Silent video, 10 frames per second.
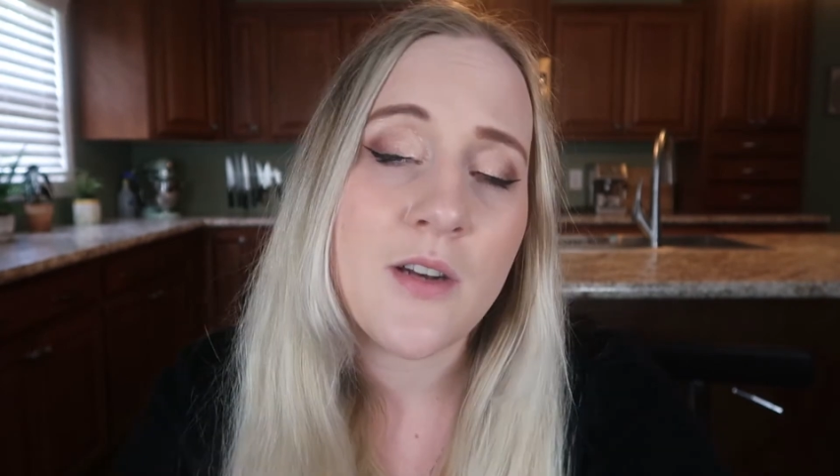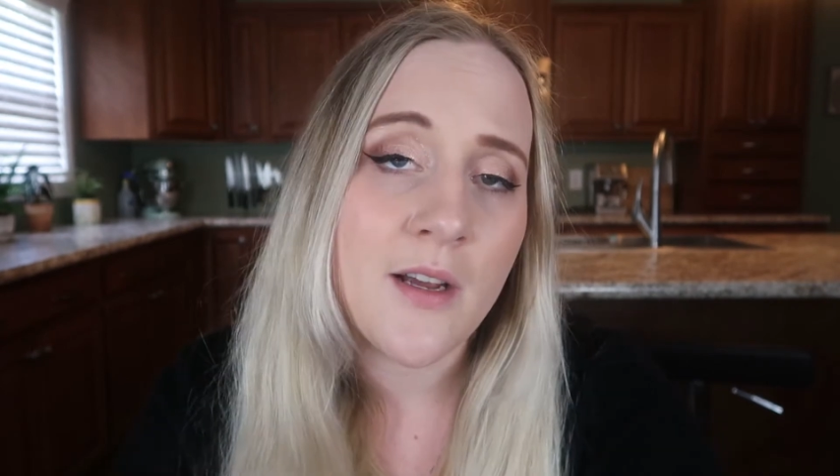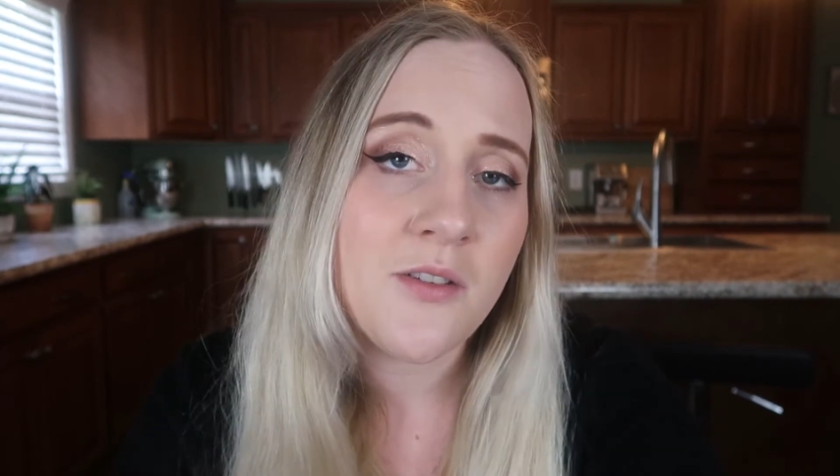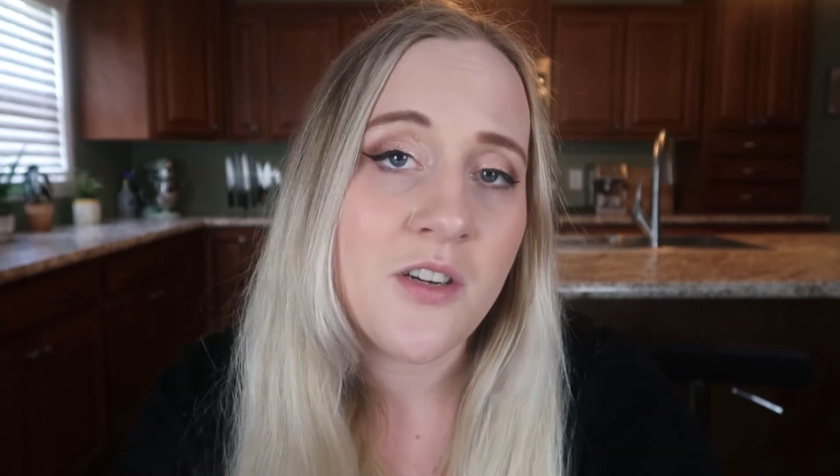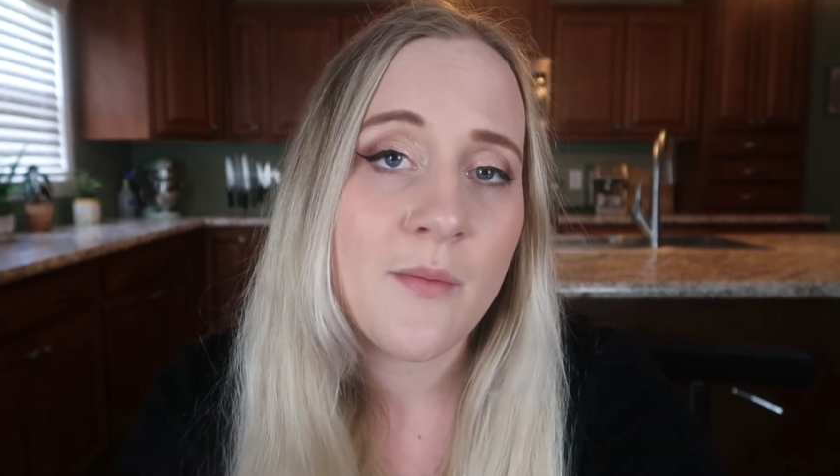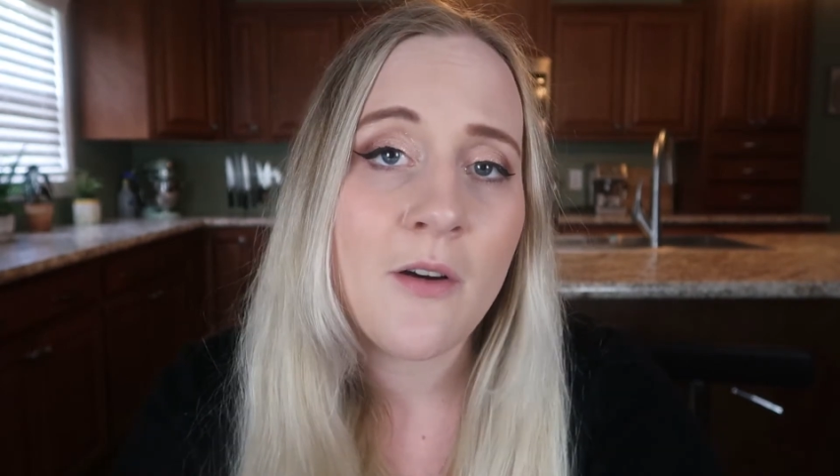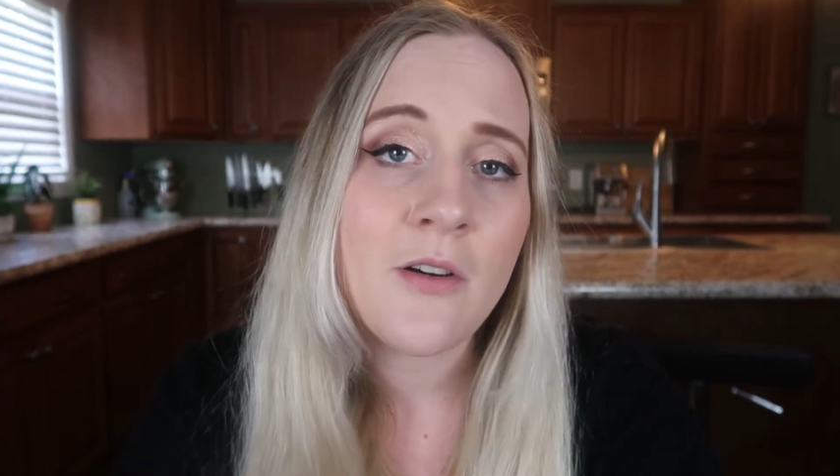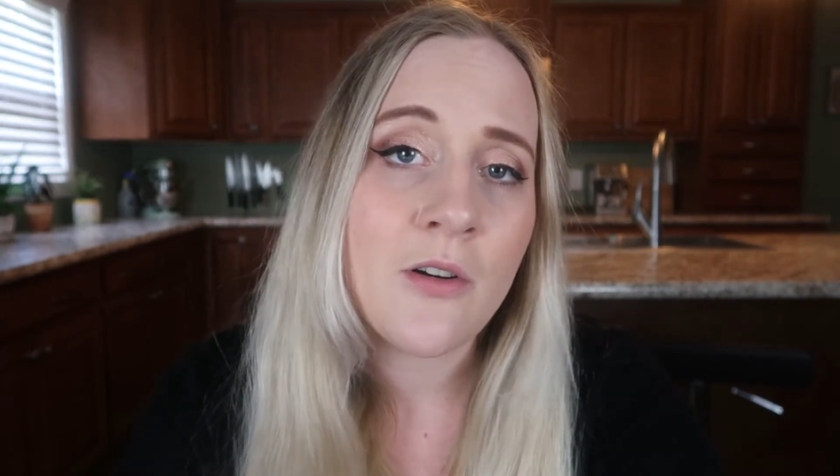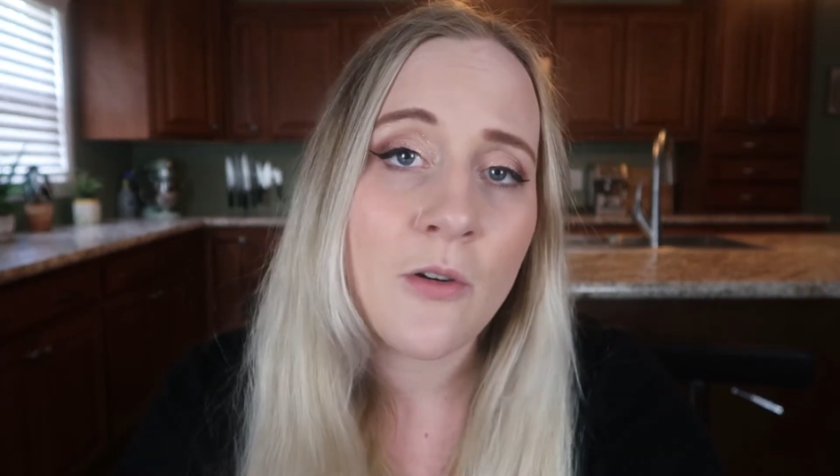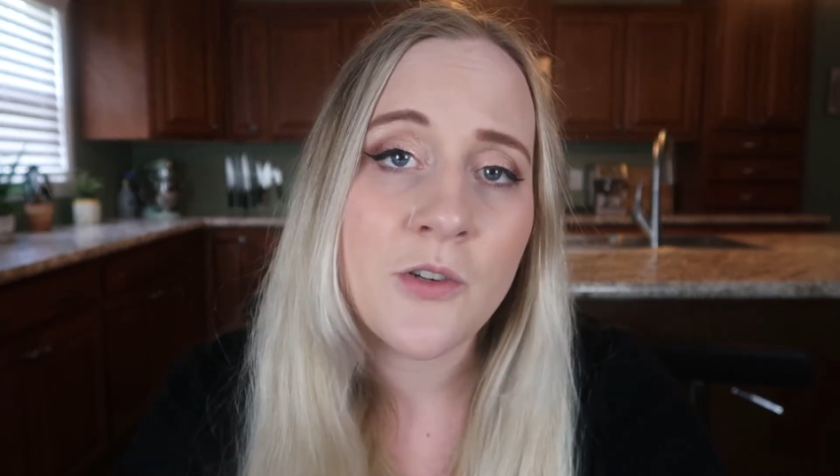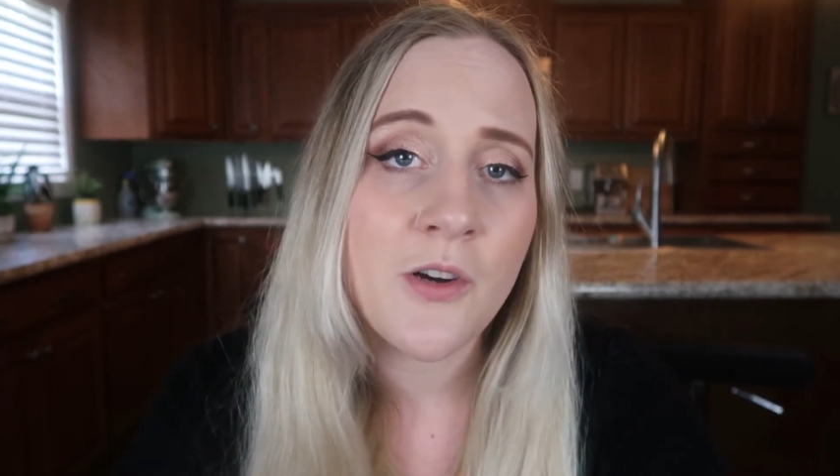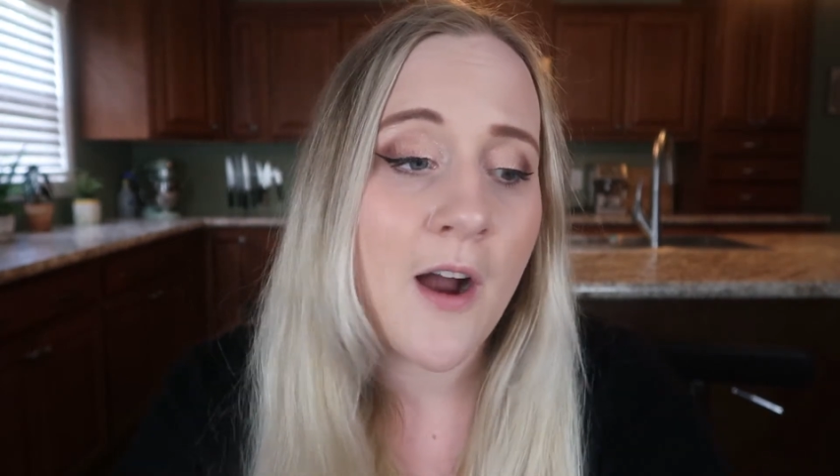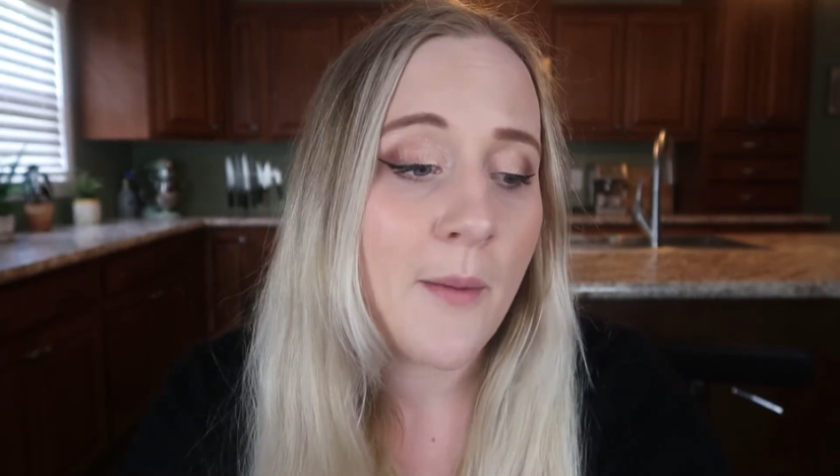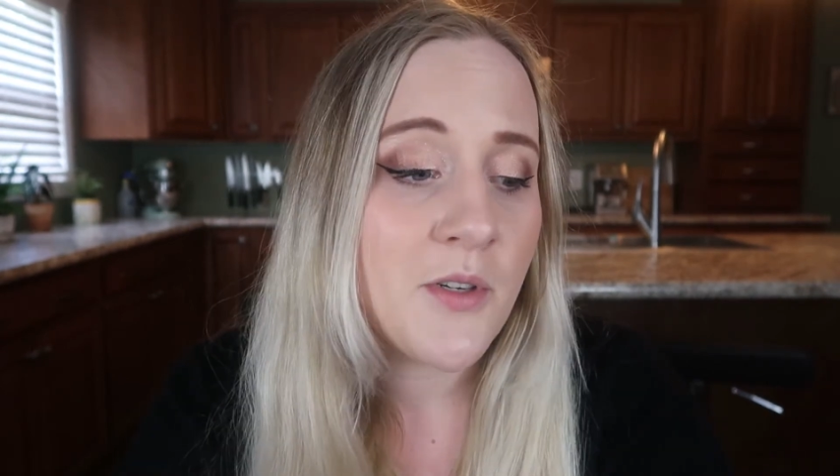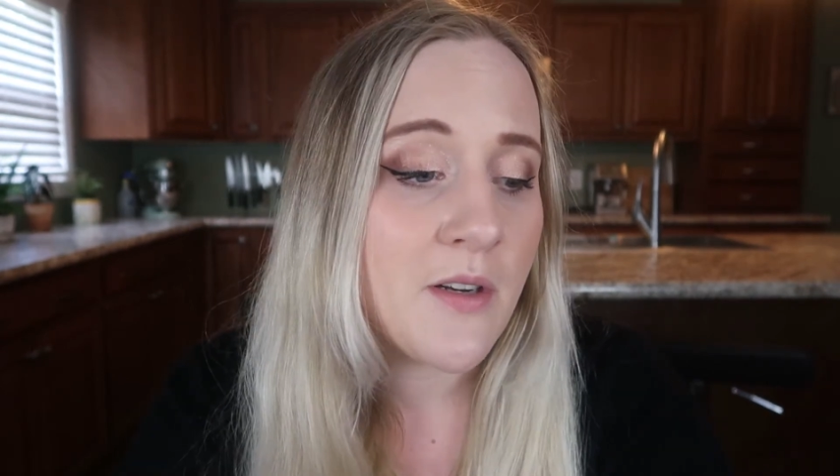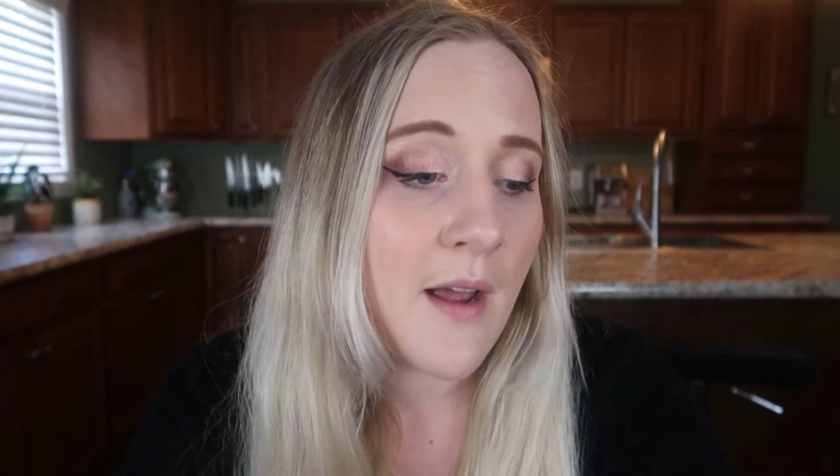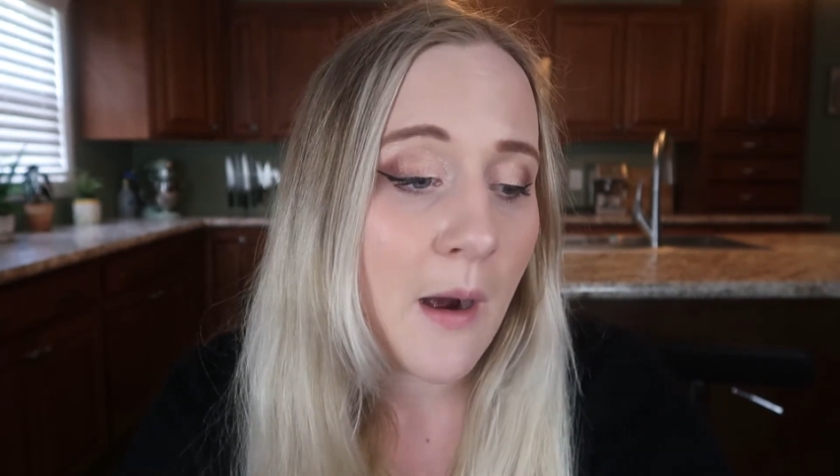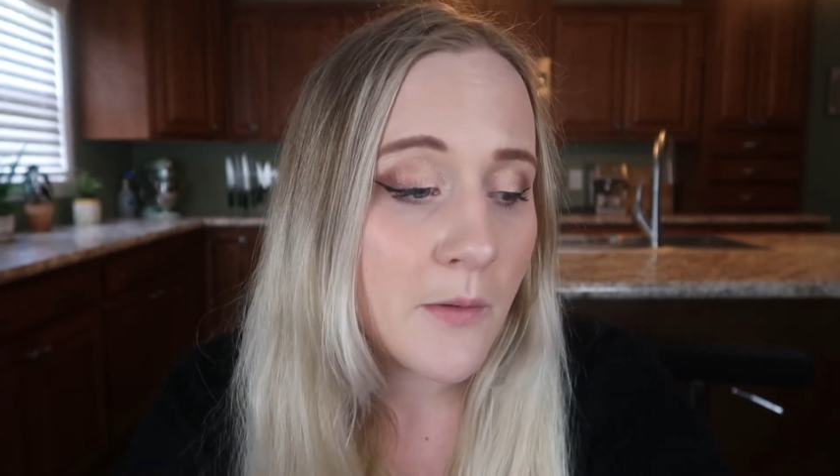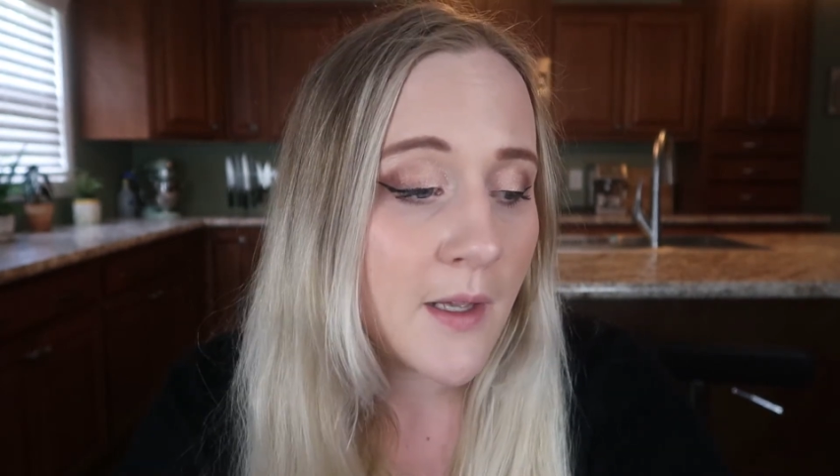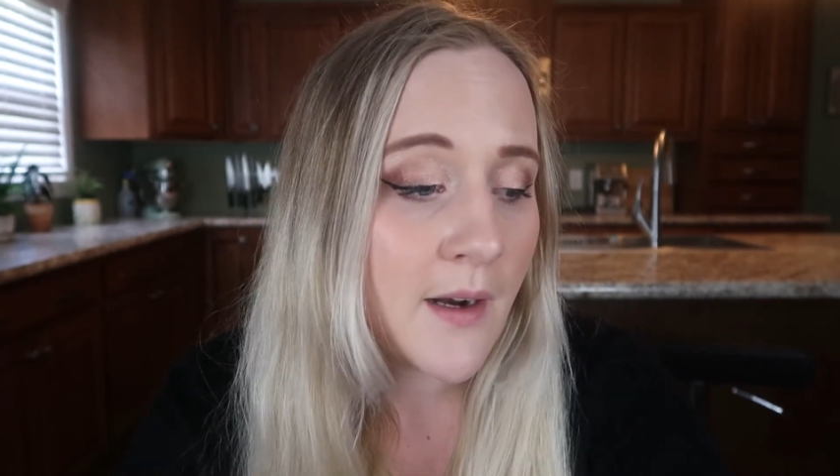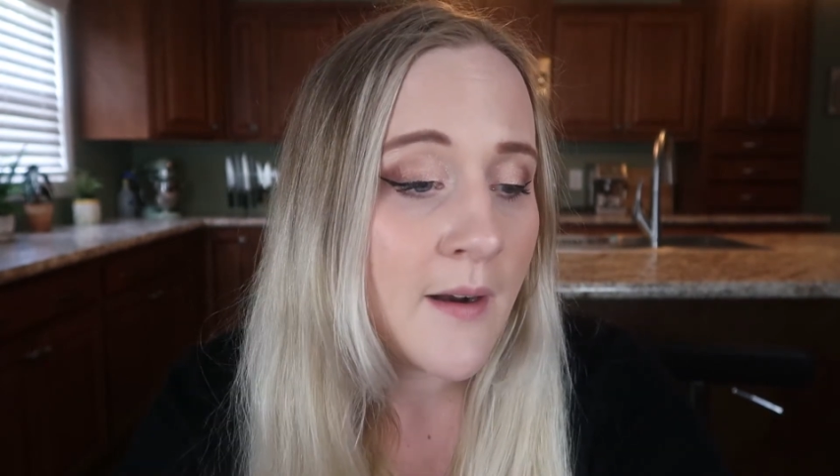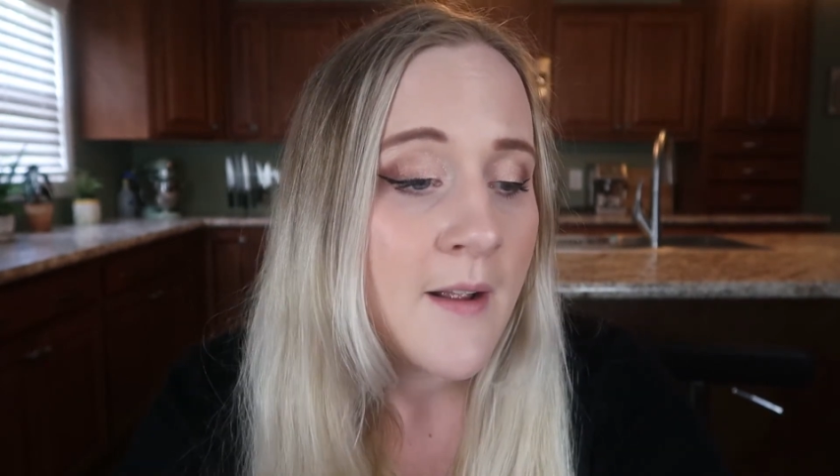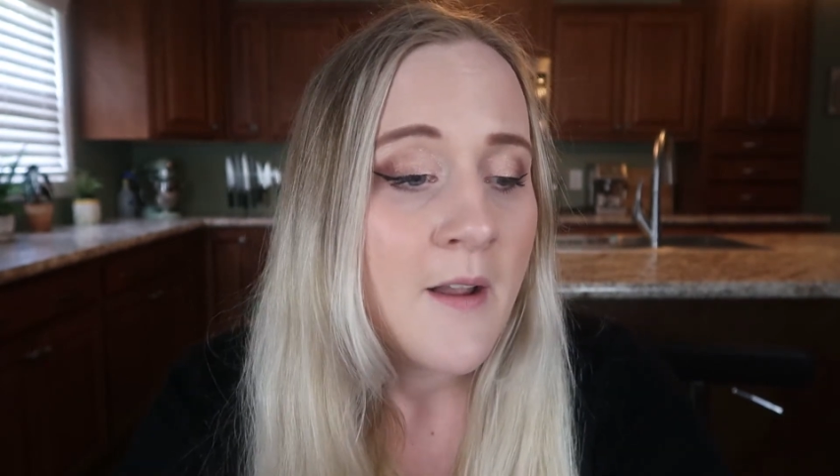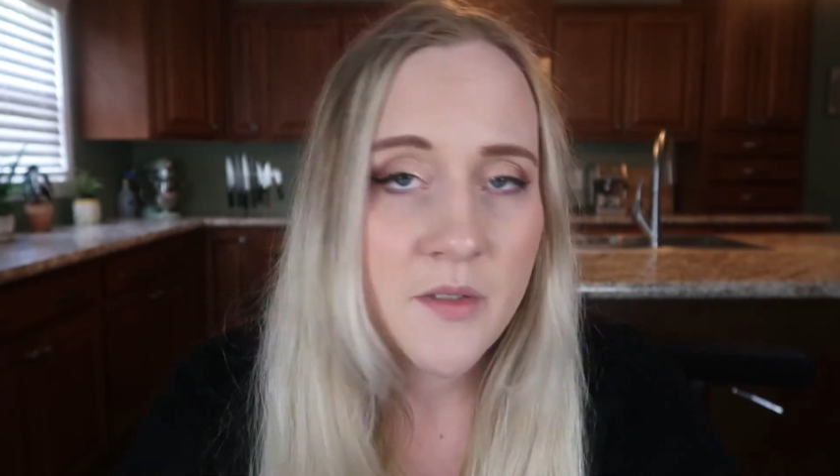non-GMO, and kosher option out there.